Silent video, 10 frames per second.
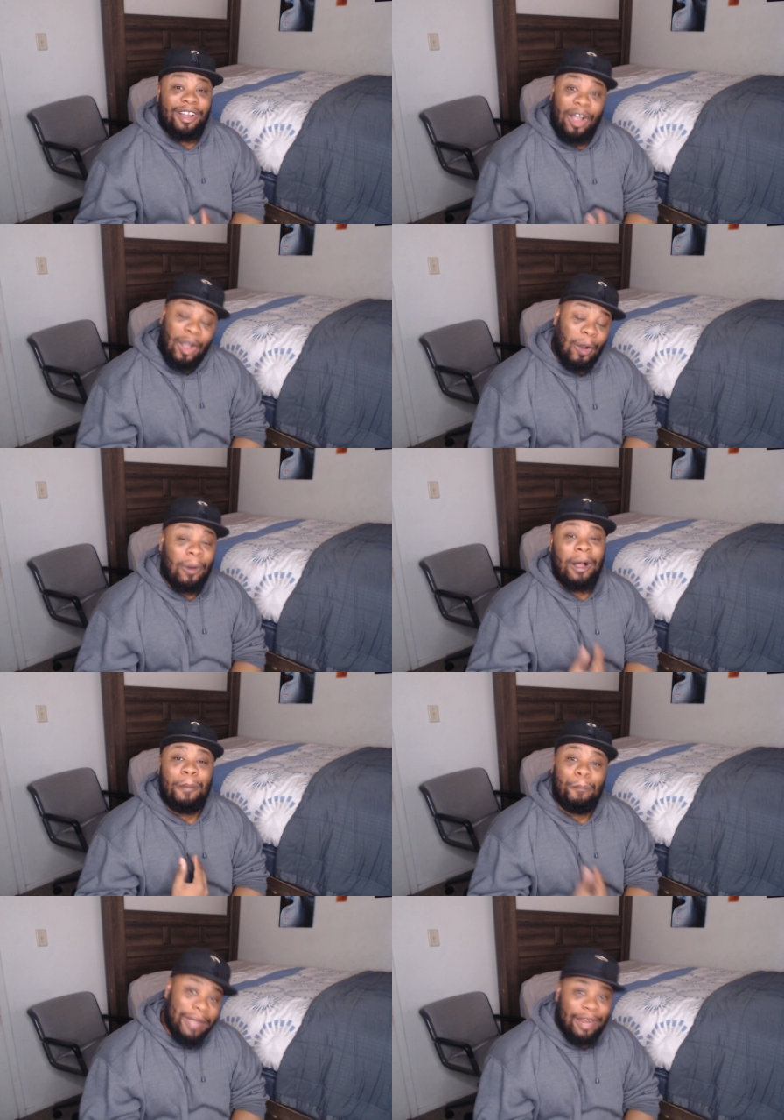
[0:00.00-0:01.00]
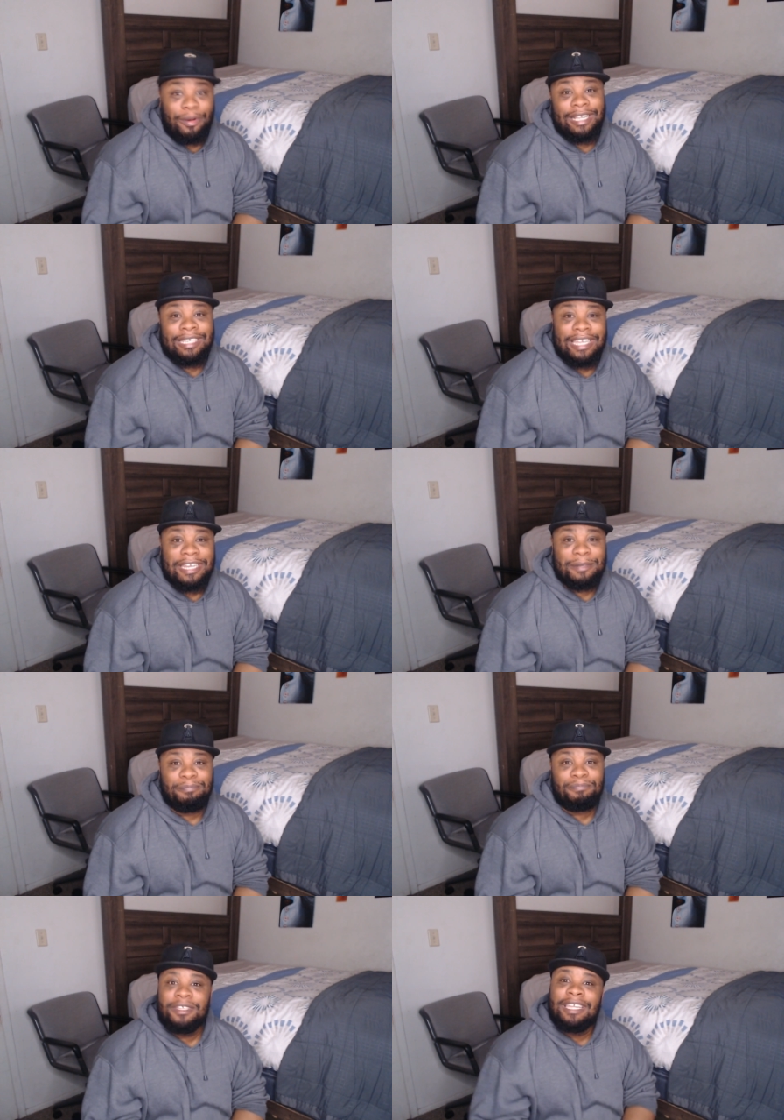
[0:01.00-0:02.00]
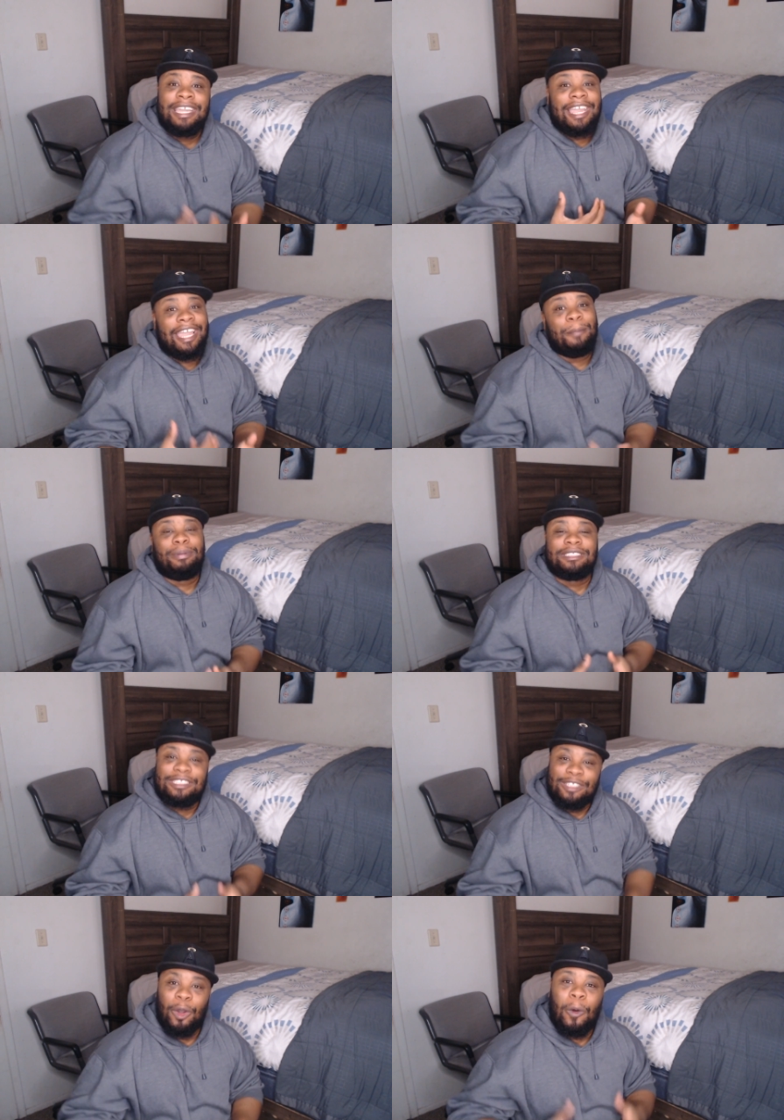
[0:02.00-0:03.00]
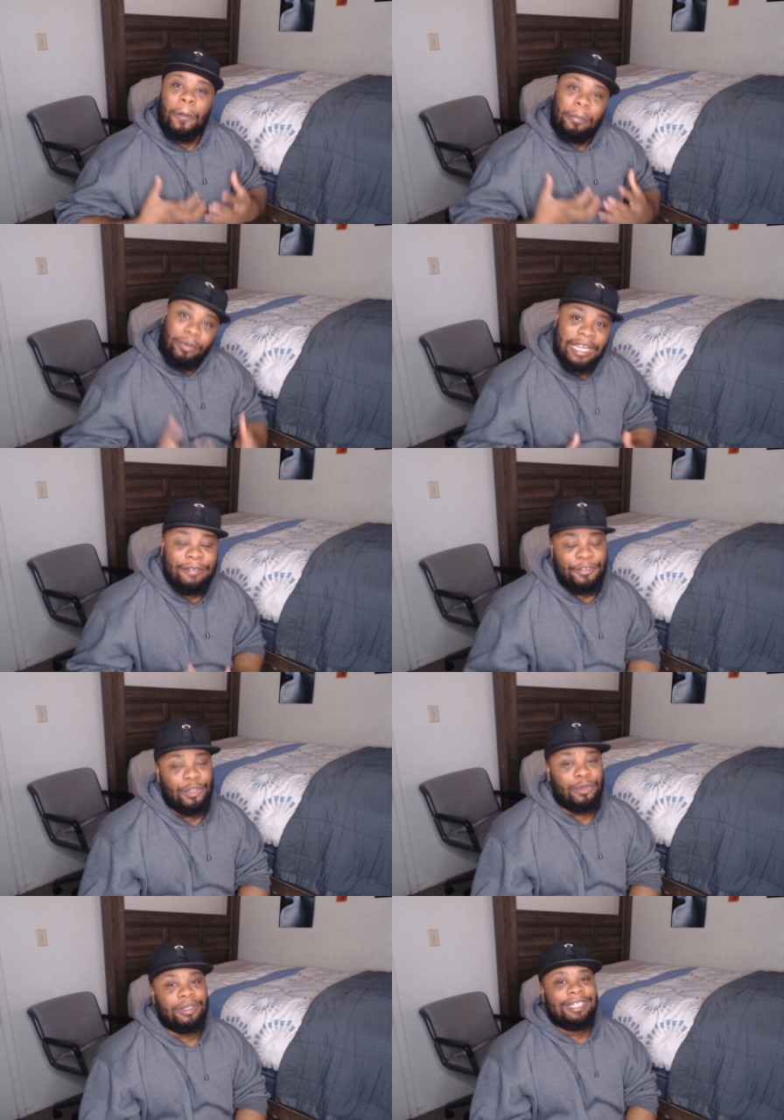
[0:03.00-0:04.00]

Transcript: All American episode preview.